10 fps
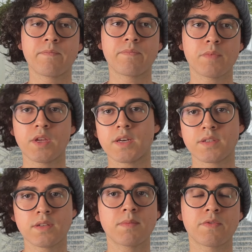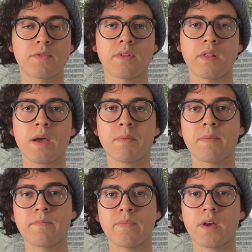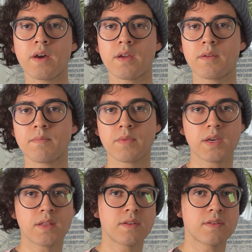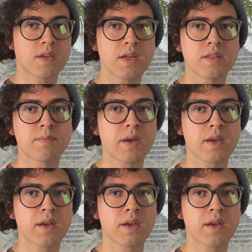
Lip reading: But yeah, send them off to the lab. I get the scans back